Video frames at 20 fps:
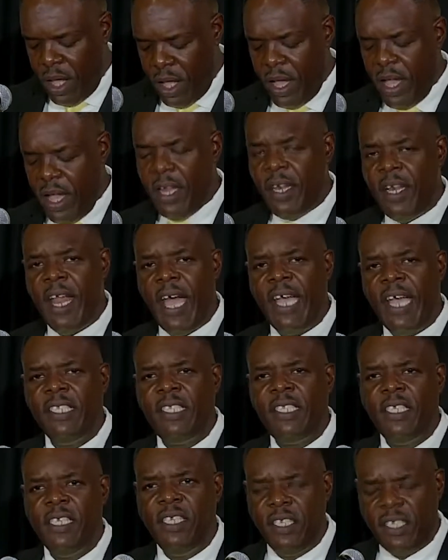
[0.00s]
In
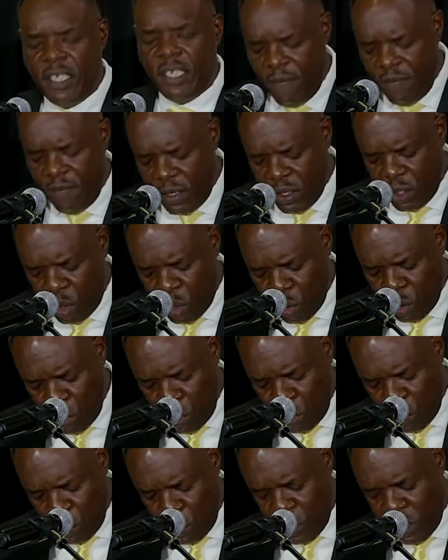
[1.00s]
1972,
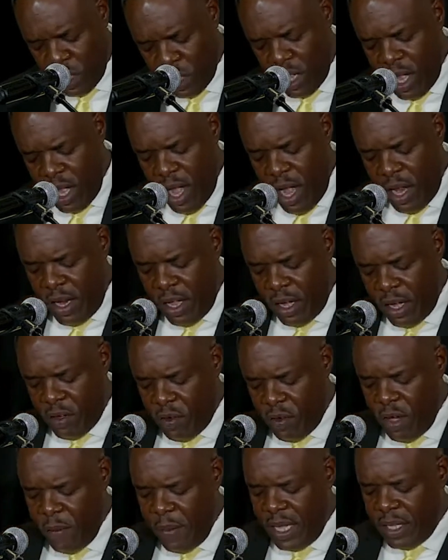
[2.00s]
the
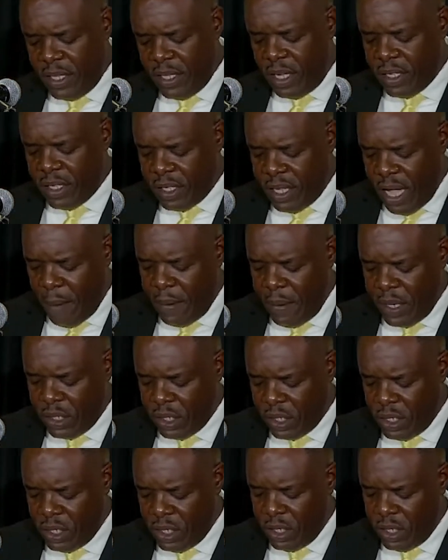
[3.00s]
agreement
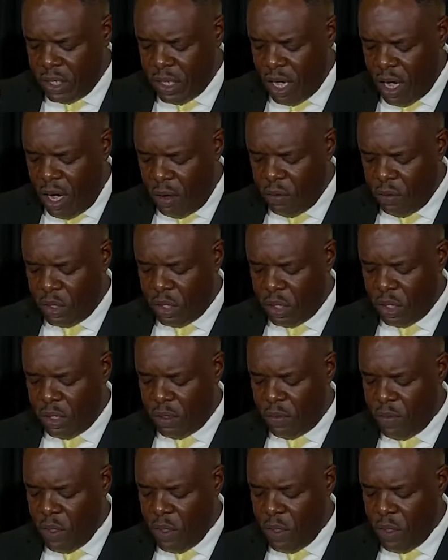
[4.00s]
establishing the council